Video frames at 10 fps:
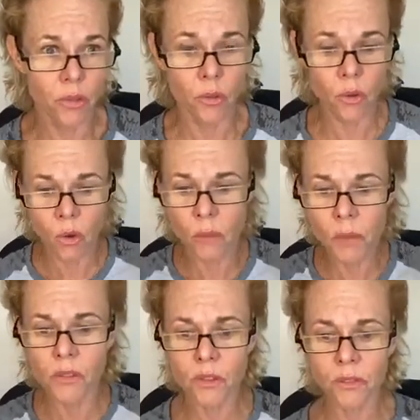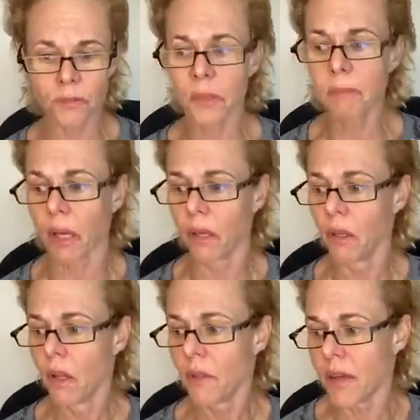Your hormones are flipping.
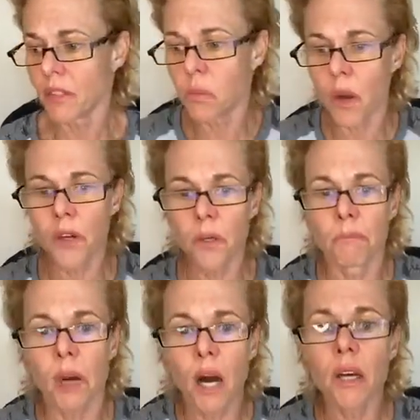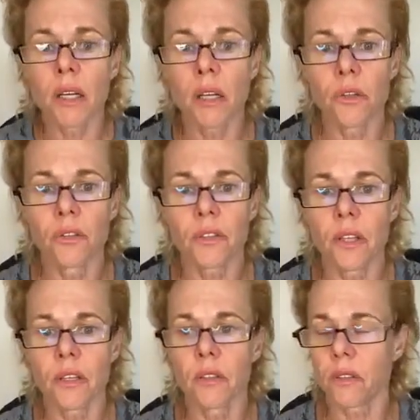That's why your body, you
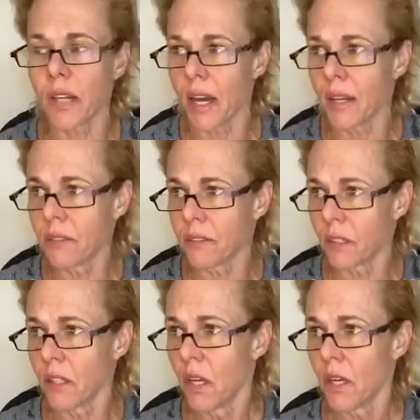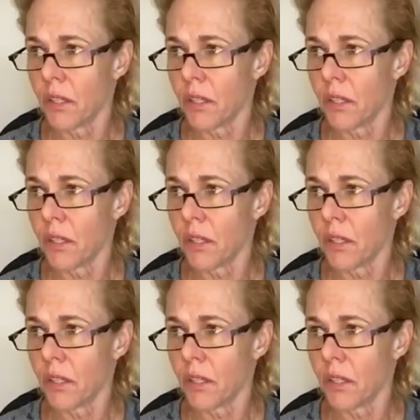see these guys that,